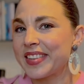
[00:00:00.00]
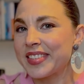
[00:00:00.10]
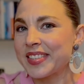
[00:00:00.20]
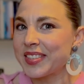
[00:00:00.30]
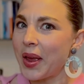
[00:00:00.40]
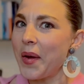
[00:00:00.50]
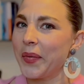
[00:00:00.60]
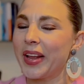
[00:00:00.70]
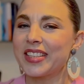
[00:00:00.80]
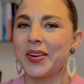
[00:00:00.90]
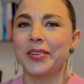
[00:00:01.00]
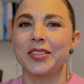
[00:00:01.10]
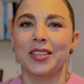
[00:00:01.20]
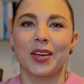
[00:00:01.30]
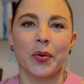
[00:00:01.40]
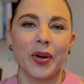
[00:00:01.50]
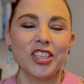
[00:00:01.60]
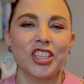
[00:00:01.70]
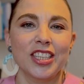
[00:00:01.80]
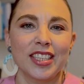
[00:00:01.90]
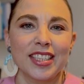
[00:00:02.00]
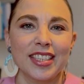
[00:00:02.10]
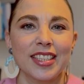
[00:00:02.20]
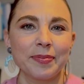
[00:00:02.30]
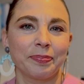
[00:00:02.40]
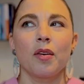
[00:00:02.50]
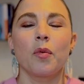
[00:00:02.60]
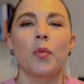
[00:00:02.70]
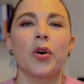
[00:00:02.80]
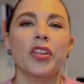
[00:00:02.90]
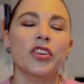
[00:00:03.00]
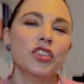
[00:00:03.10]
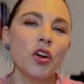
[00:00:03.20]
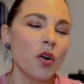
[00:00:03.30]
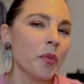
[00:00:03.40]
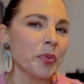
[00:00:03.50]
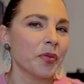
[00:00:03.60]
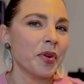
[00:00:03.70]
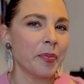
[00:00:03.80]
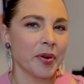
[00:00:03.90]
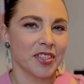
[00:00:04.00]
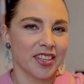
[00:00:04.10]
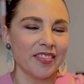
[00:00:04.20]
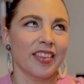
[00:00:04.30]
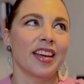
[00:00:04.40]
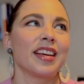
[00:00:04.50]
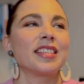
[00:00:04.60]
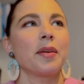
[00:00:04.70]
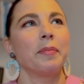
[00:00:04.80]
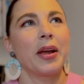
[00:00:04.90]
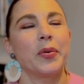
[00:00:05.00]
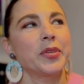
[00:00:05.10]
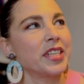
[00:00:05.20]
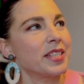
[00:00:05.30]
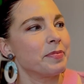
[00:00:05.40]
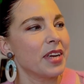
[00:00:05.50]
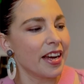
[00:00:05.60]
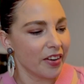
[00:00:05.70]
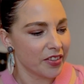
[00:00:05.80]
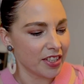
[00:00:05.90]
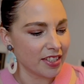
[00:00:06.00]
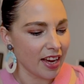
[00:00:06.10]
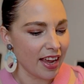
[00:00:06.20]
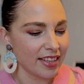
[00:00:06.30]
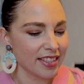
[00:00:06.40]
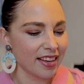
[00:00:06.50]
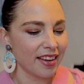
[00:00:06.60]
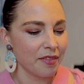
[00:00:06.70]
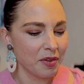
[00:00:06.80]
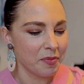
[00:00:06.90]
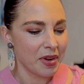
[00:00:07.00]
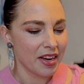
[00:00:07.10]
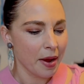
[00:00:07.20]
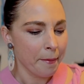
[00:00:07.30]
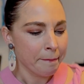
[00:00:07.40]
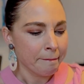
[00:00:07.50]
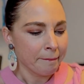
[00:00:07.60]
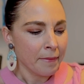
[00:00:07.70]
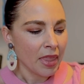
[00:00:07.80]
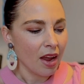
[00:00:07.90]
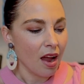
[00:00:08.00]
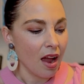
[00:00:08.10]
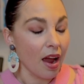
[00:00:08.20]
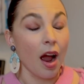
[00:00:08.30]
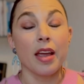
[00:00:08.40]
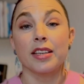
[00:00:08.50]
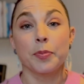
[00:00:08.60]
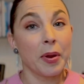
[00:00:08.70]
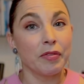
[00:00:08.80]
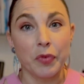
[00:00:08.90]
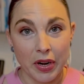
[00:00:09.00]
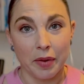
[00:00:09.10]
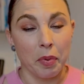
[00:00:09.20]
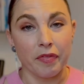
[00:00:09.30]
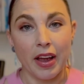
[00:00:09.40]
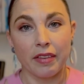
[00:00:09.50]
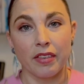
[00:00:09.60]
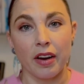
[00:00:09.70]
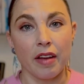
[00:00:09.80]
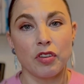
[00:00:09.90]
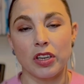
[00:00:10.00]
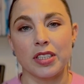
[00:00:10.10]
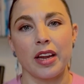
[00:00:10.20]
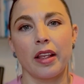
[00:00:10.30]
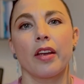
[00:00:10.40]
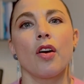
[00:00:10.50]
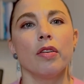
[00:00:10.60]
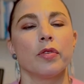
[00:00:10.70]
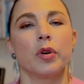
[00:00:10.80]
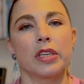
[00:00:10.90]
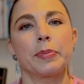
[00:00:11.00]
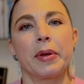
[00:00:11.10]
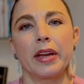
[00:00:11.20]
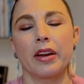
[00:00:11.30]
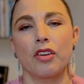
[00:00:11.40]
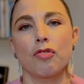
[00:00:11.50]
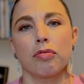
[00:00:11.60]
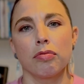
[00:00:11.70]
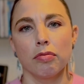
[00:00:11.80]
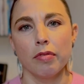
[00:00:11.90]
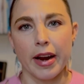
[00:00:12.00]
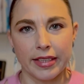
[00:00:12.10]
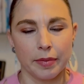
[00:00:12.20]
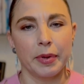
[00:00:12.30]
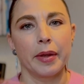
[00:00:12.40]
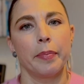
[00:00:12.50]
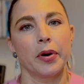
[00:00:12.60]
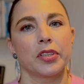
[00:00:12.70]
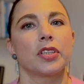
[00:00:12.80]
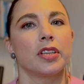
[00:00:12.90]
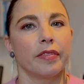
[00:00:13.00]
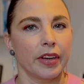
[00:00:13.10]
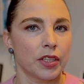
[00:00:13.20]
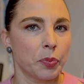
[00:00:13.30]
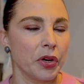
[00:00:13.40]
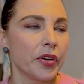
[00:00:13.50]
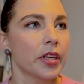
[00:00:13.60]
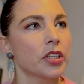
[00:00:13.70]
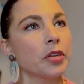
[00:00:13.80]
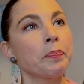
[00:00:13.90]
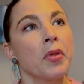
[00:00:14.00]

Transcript: So let's go to the questions. What are the top 3 positive things my autism diagnosis has given me? It's been really profound, and I've got to say, like, overall it's been an incredibly positive experience.